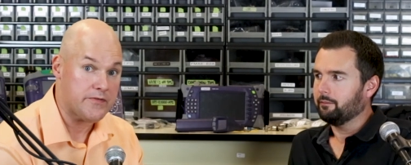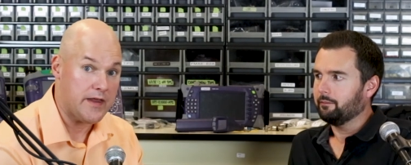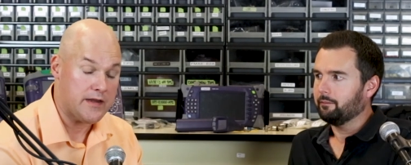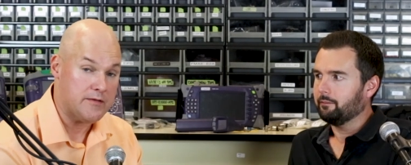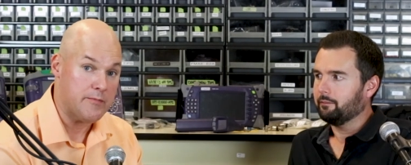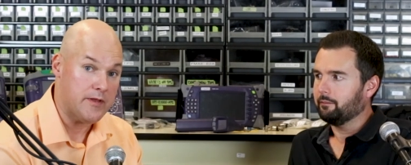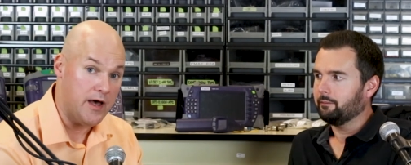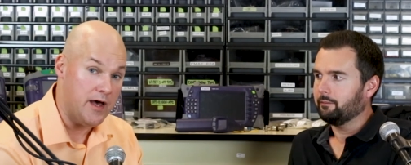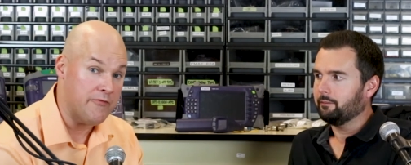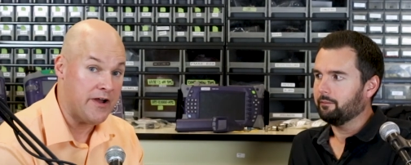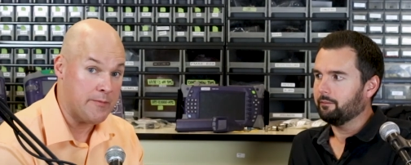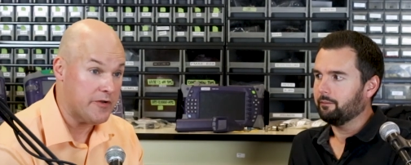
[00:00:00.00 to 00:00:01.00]
Speaker 1: like in
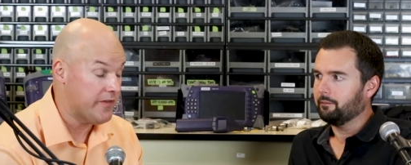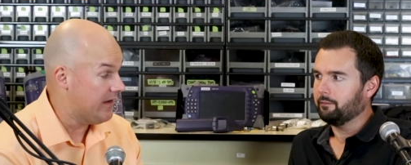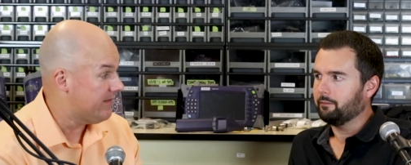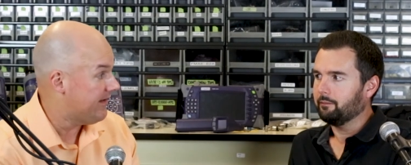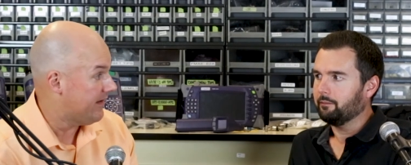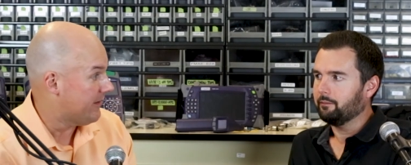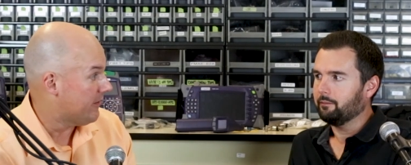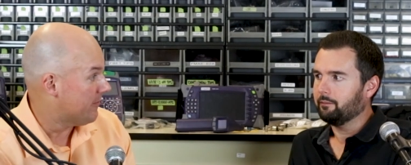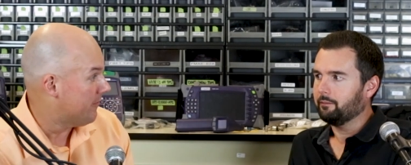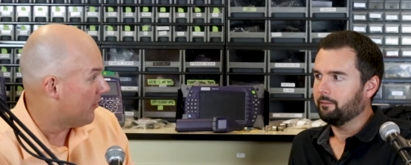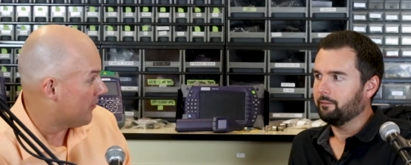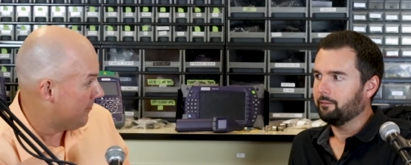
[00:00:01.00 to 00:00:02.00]
uh, fiber to the antenna
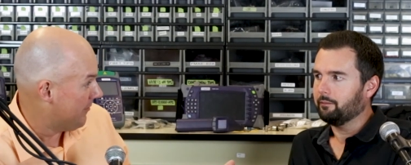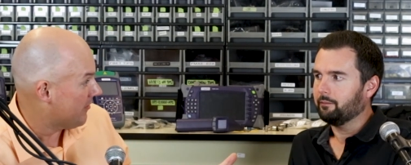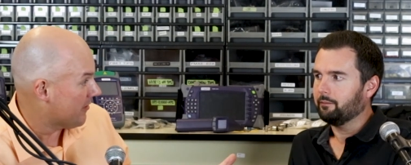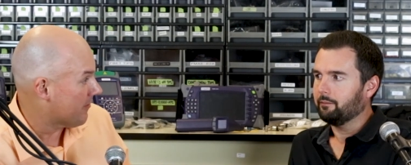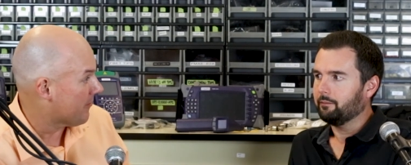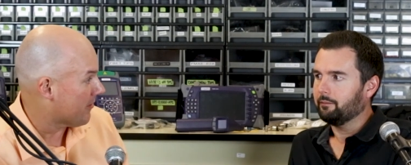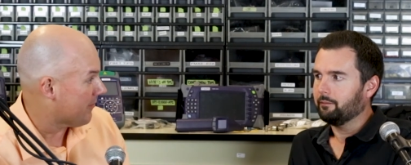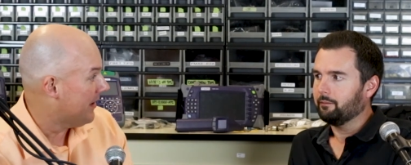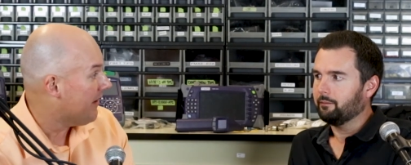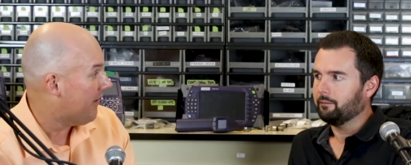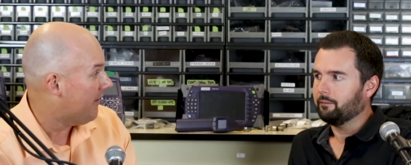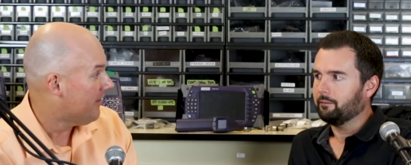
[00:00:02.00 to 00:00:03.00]
or or, or, or per
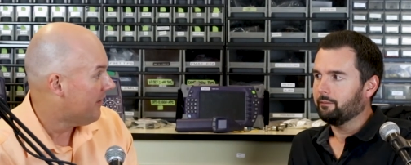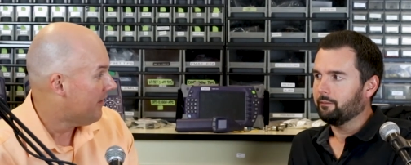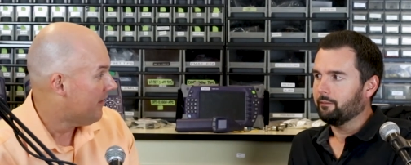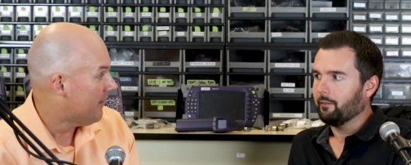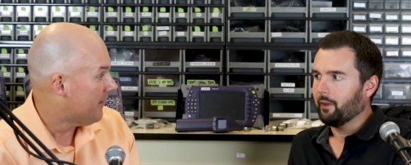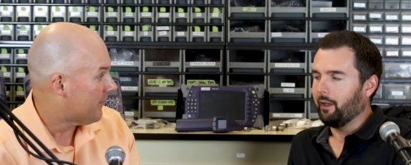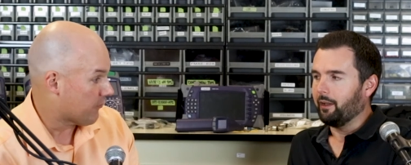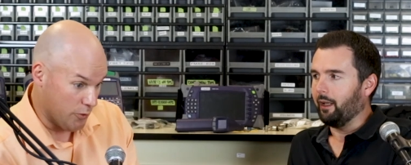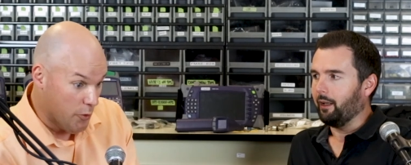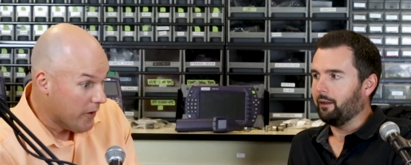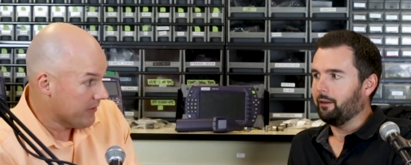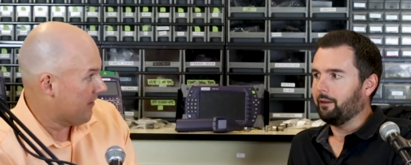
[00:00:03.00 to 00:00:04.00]
mill. It's yeah.
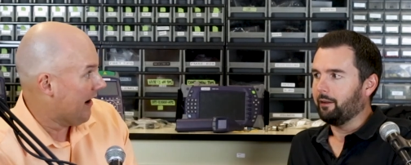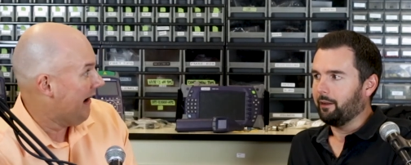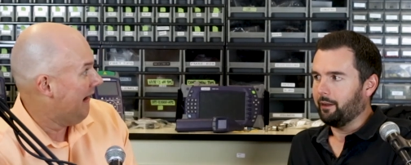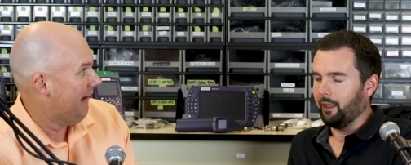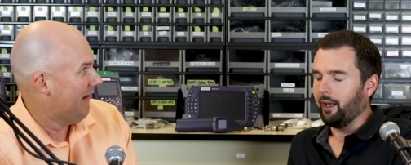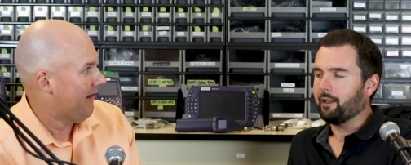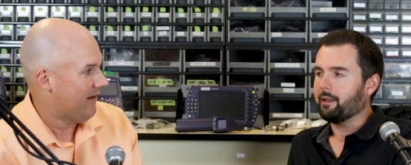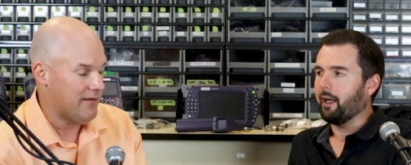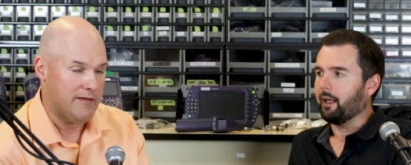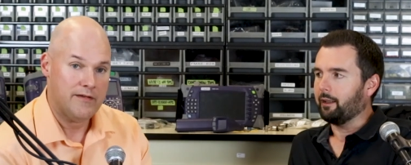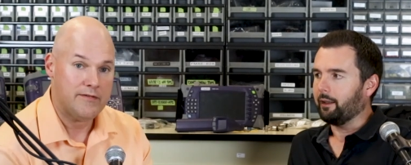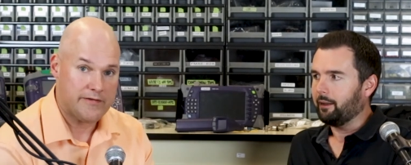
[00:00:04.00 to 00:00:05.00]
ruined, right? Yeah,
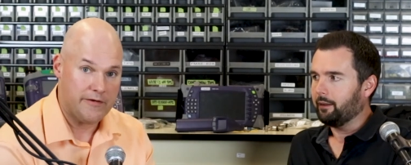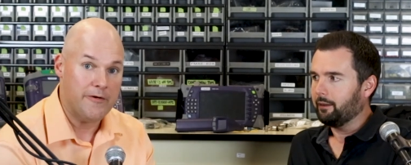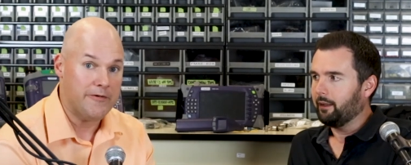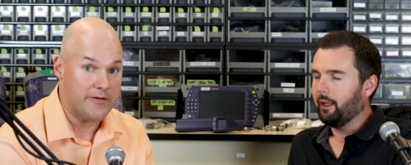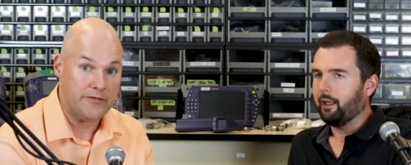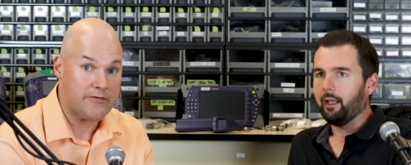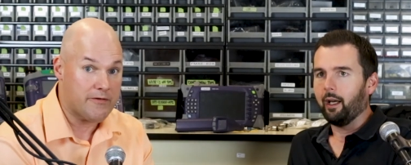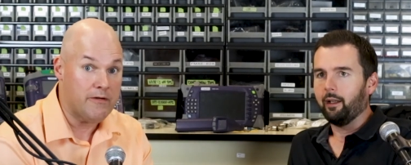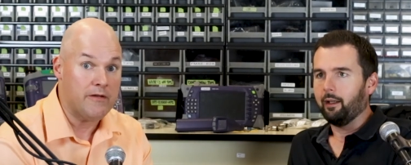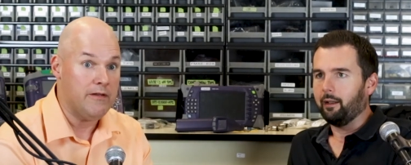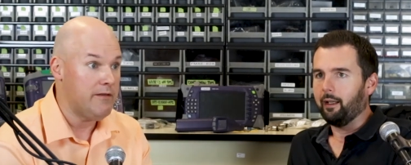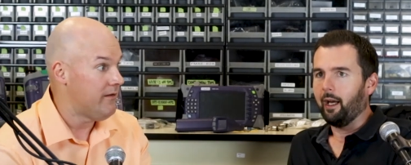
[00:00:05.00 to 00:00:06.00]
exactly. So you're
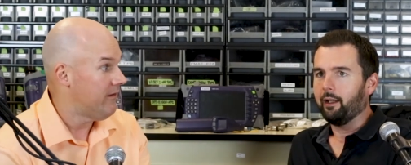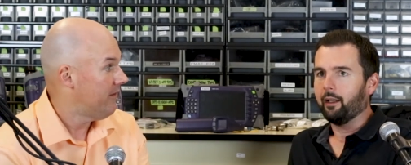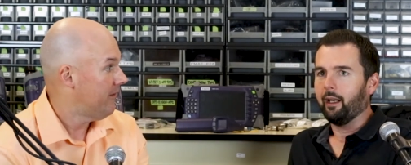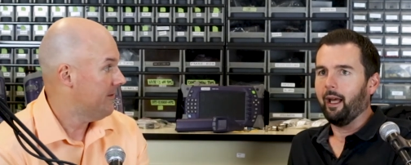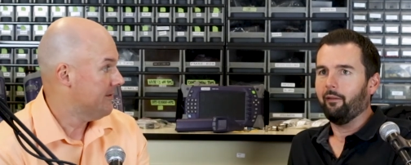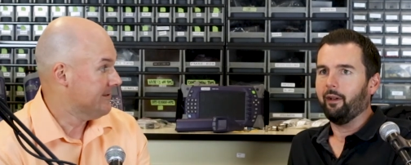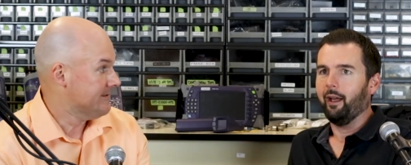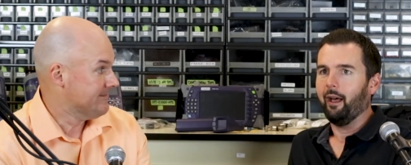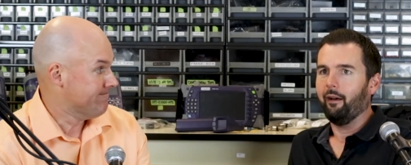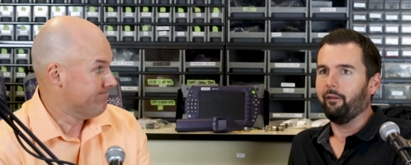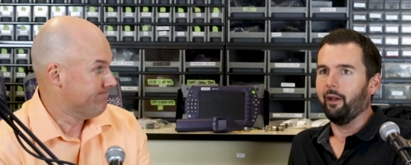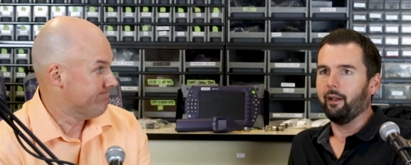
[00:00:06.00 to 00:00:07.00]
screwed.
Speaker 2: Now, now you're going to have to
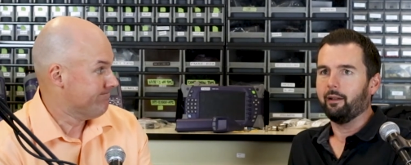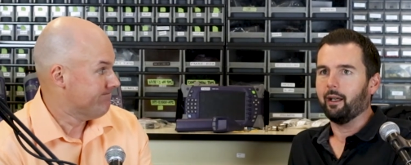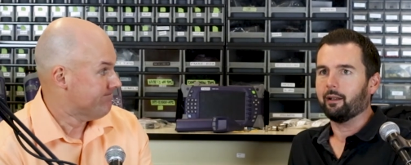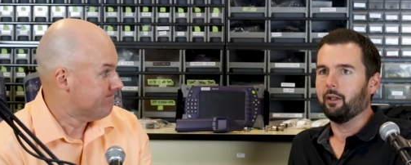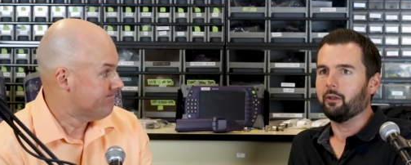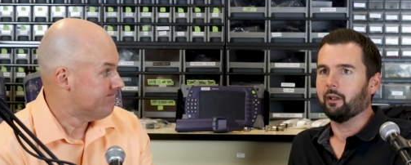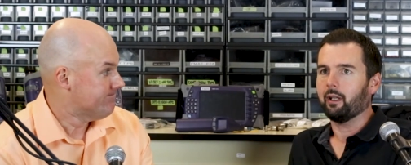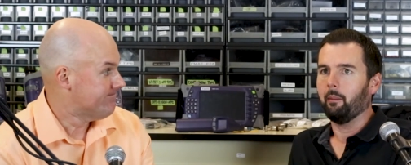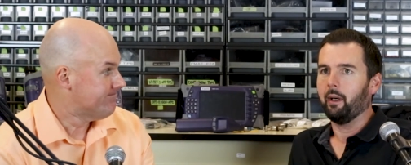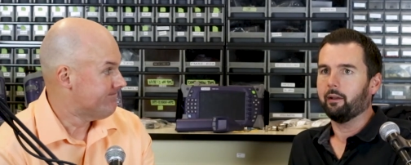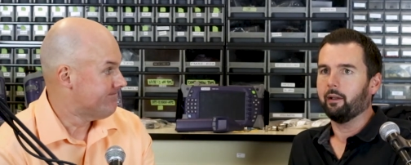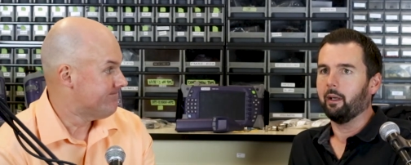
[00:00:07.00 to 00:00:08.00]
have a technician
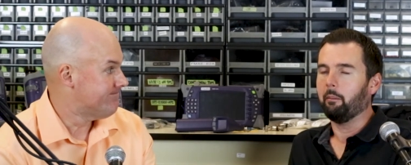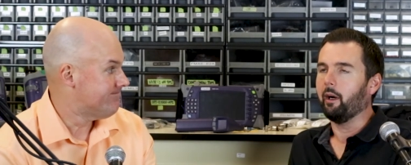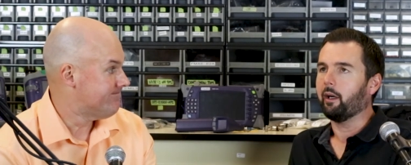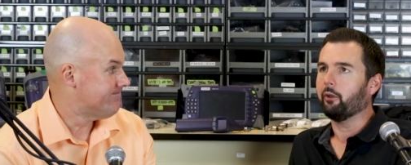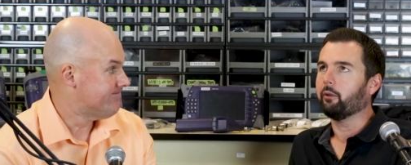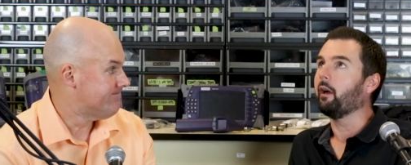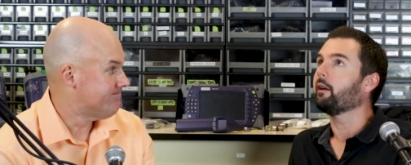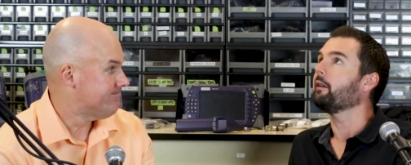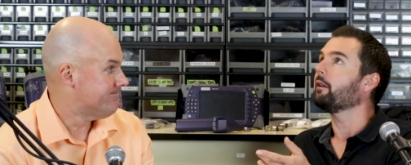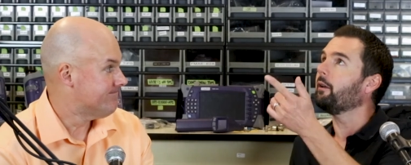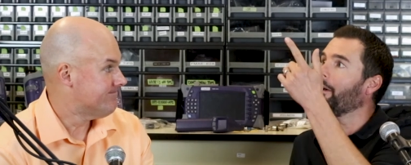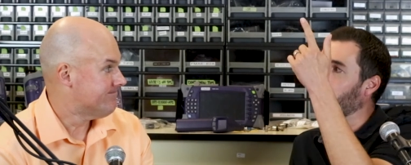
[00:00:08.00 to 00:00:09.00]
come out there in a bucket truck
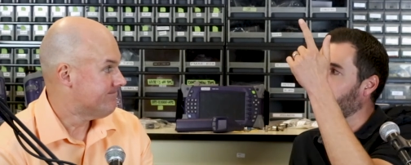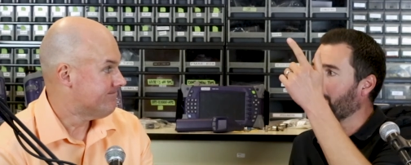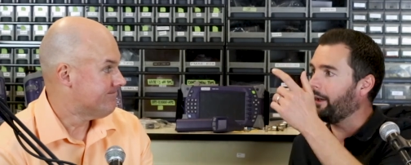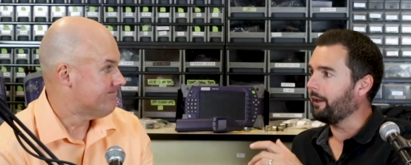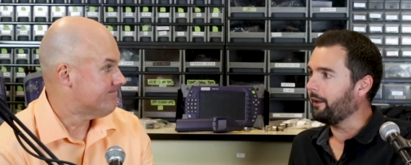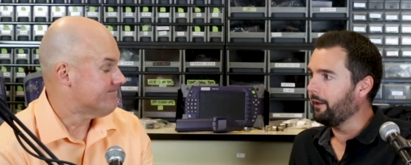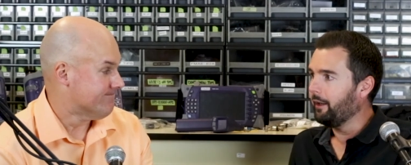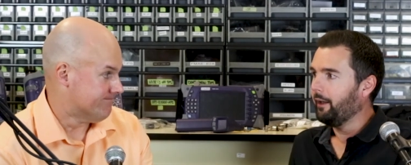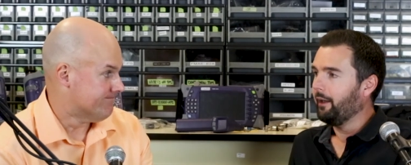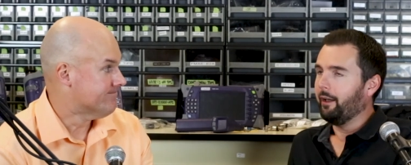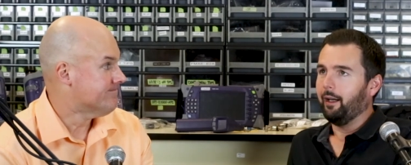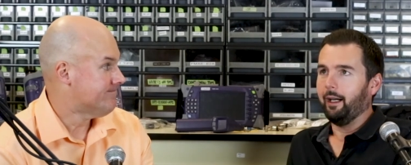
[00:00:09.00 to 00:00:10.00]
and go up there and
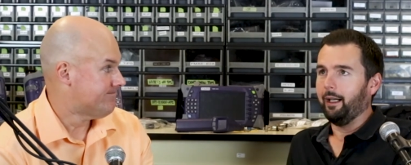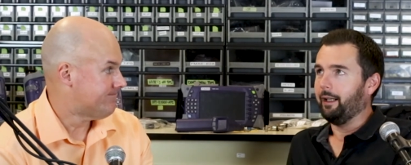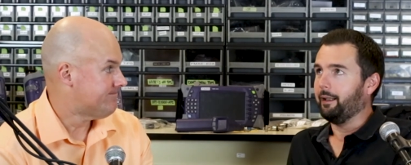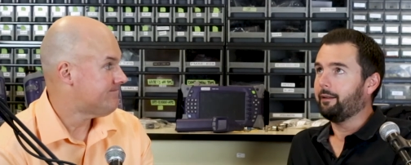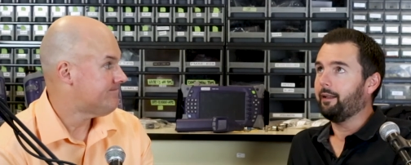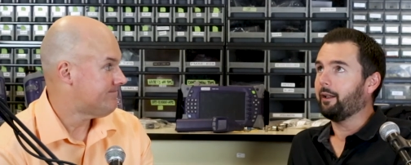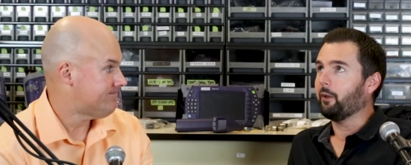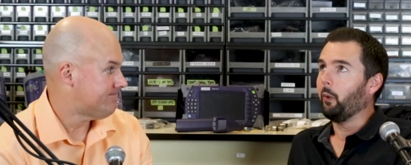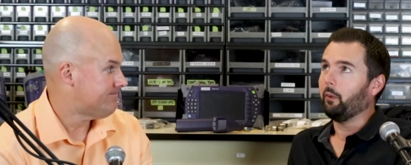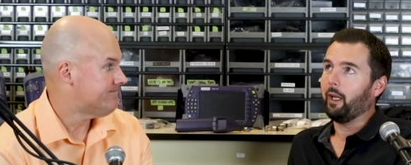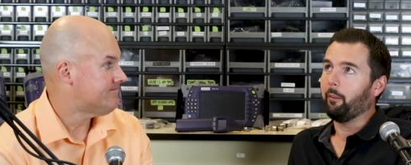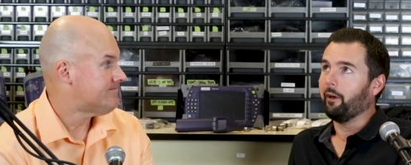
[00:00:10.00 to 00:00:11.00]
mm-hmm. uh, take the
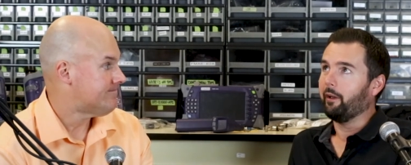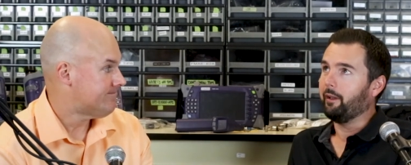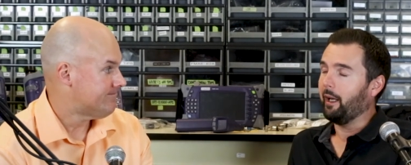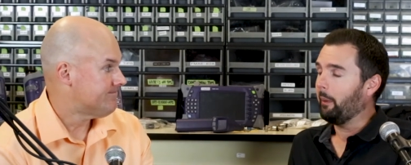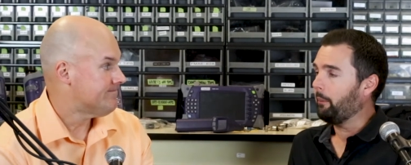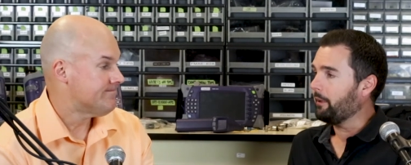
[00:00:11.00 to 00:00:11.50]
whole neighborhood down